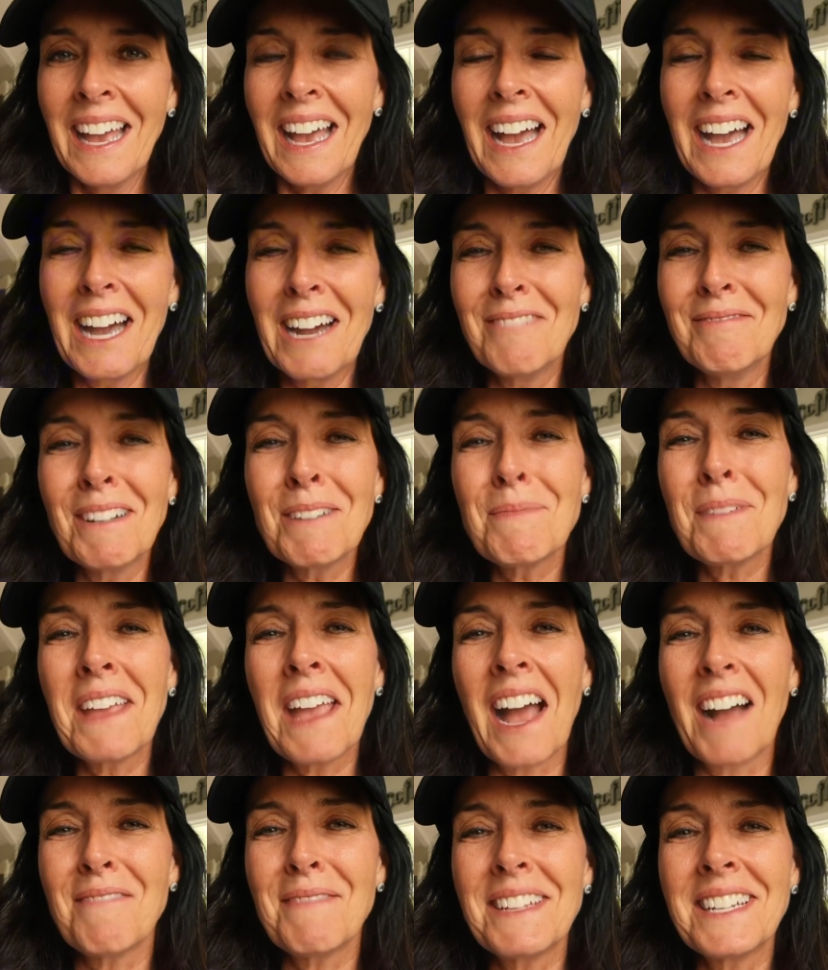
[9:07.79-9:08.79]
I'd be
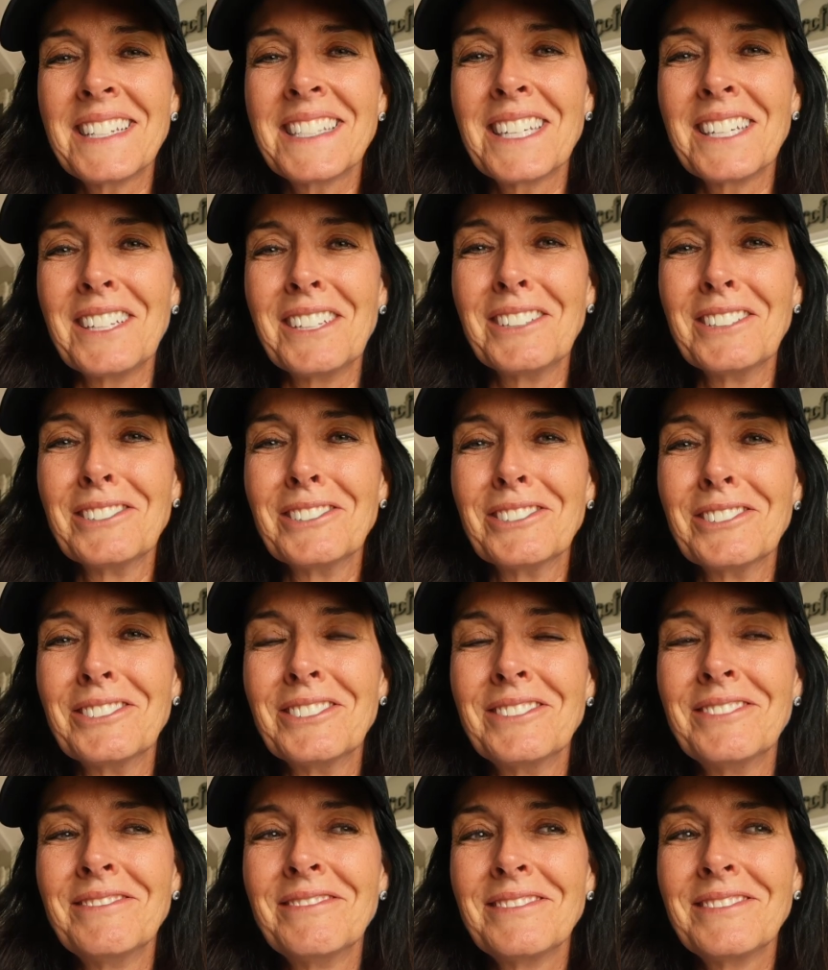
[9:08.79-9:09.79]
happy
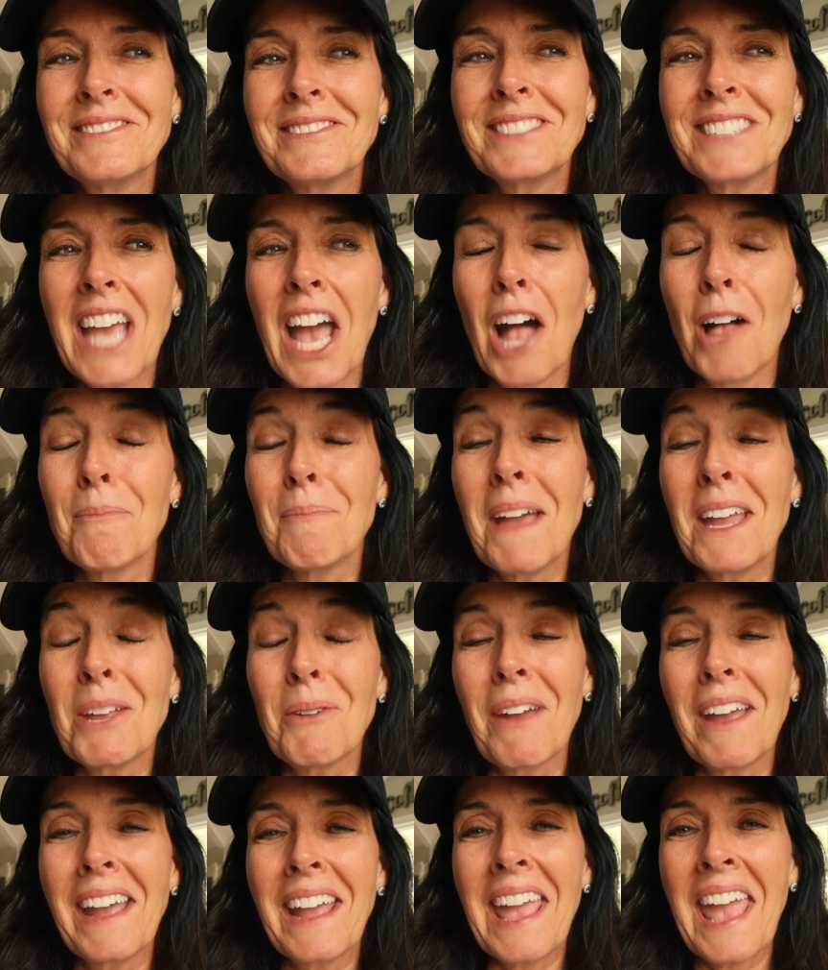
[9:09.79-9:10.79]
to help
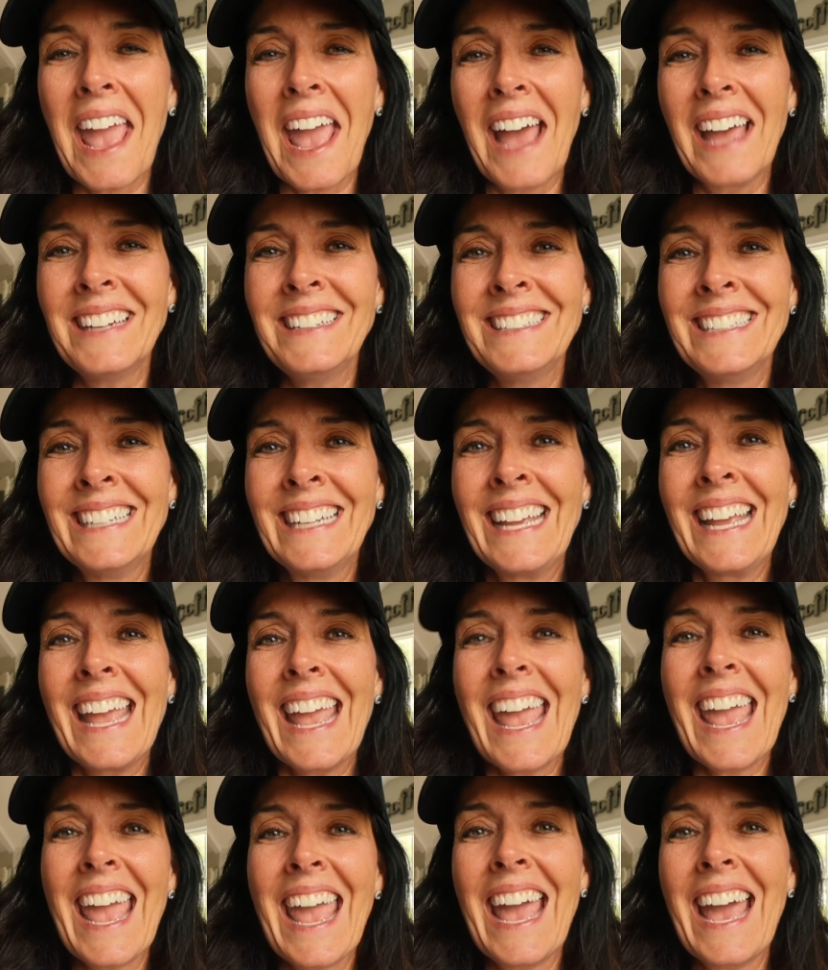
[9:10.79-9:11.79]
any way I can.
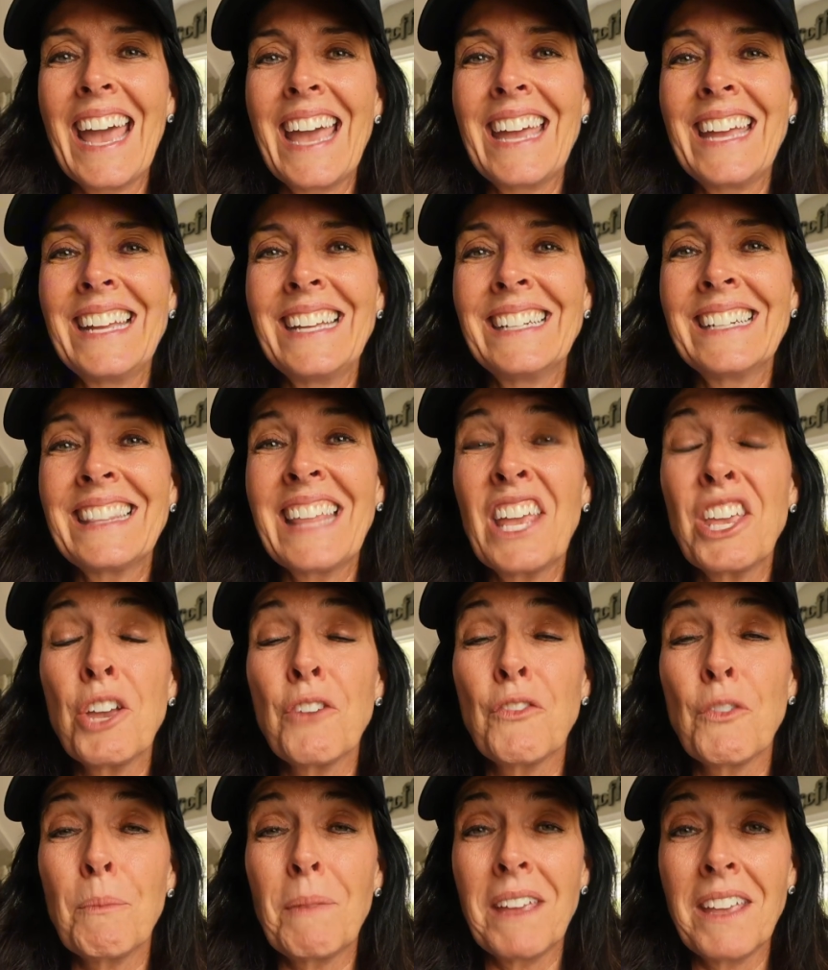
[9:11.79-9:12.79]
And thank
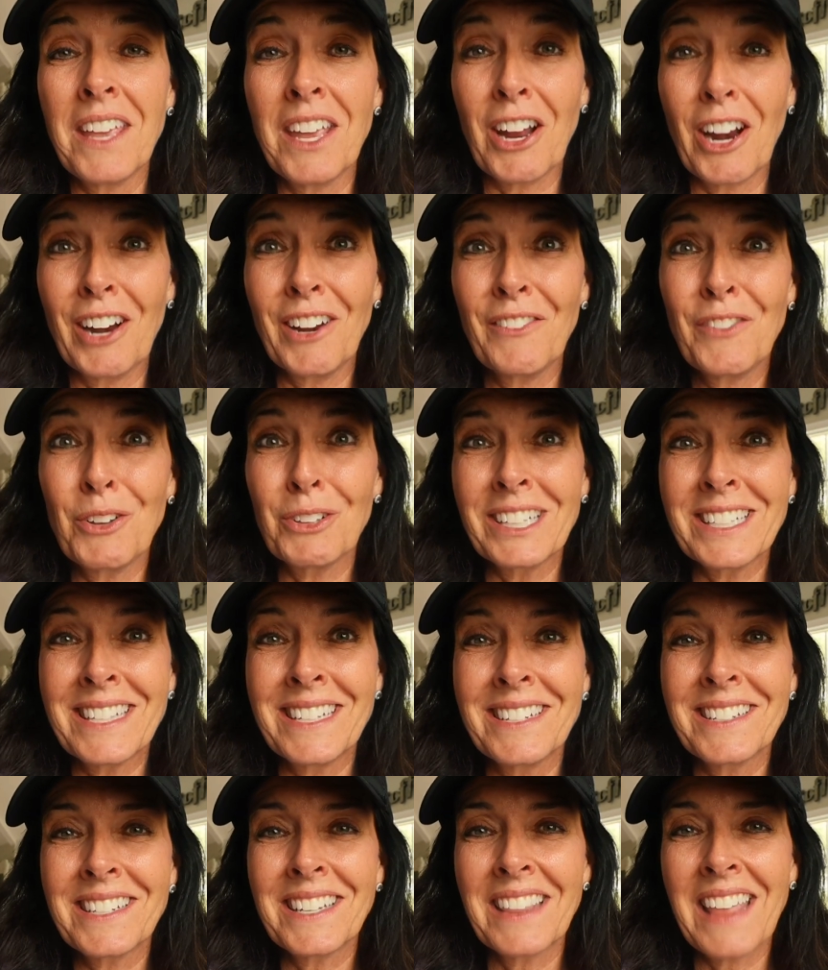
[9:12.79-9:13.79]
you for being here. If you
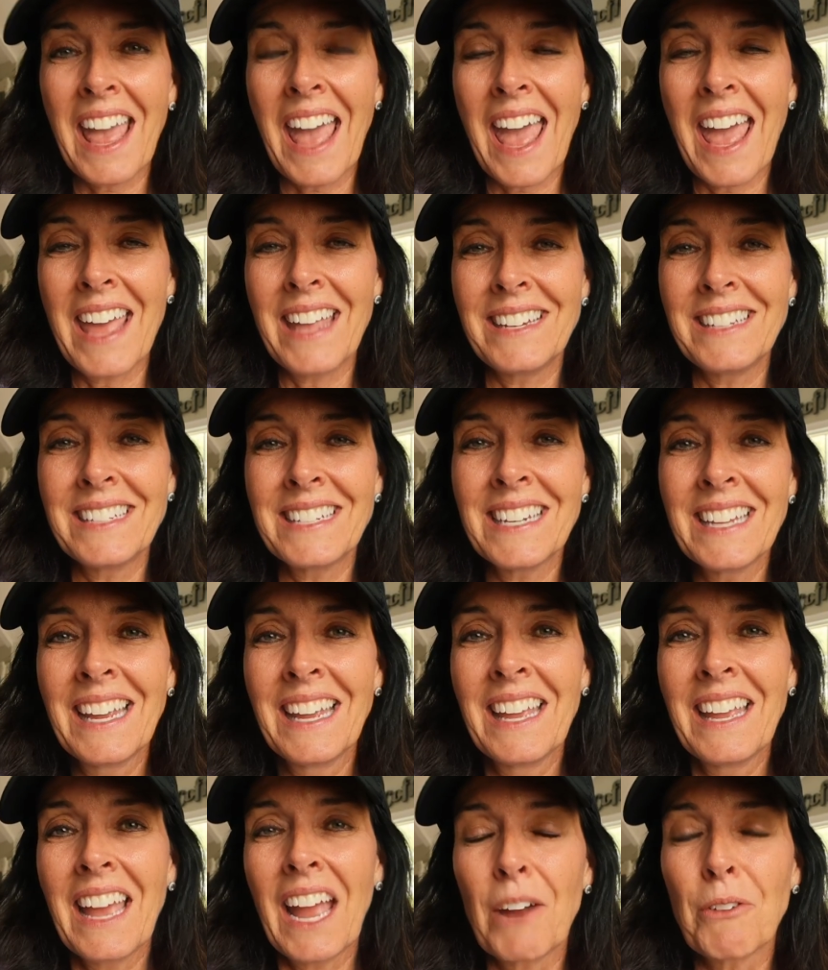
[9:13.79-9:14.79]
listened to the end,
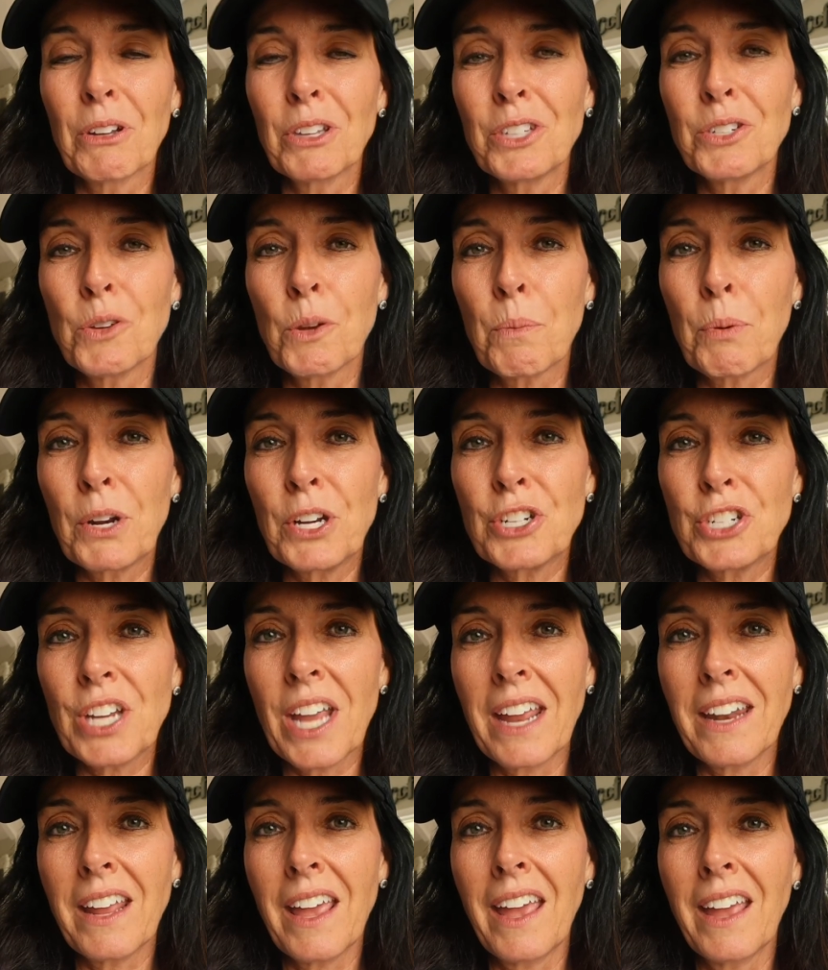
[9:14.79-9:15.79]
I really do
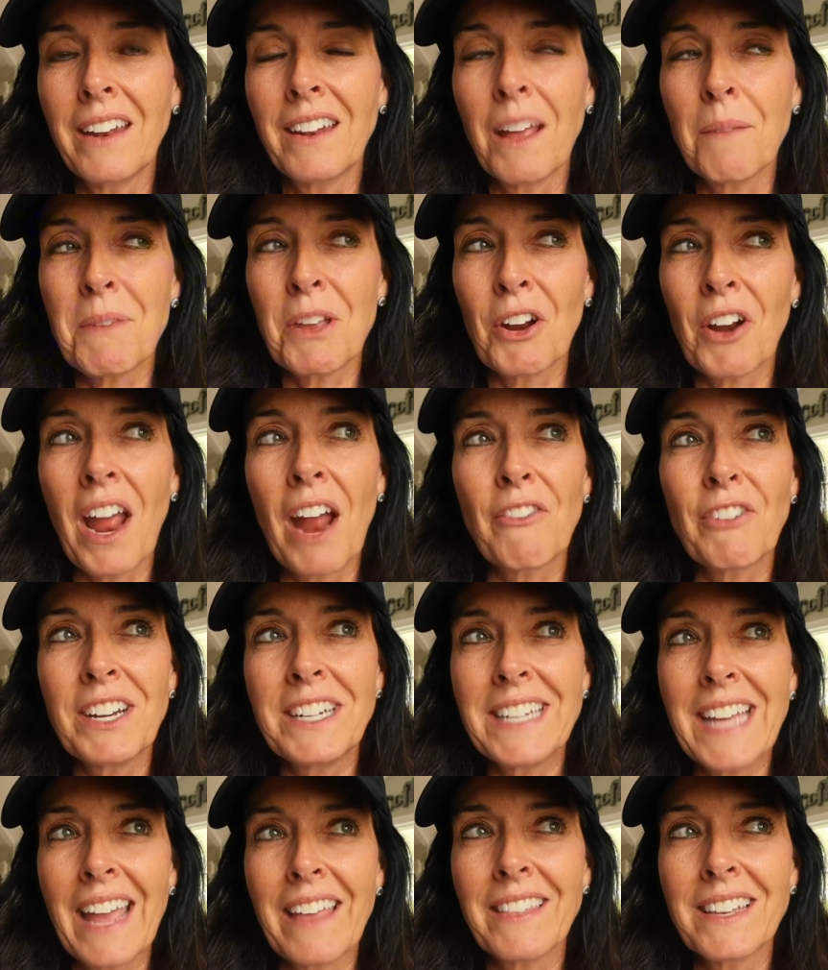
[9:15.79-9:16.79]
appreciate it. I'm here every
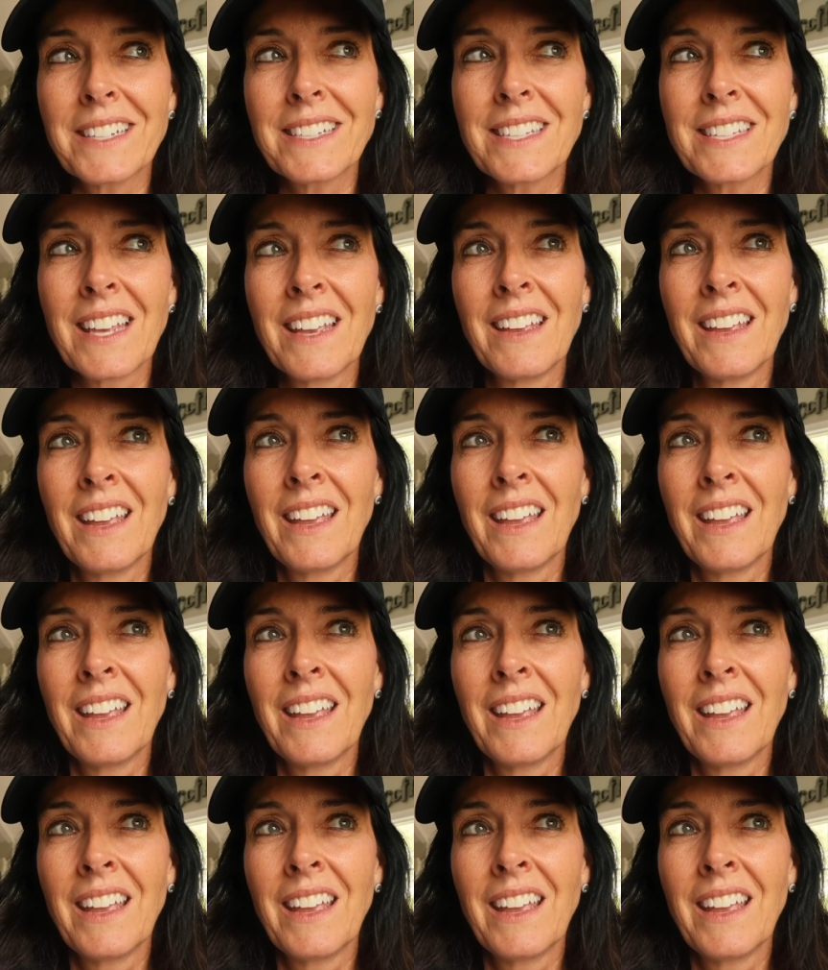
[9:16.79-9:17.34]
day this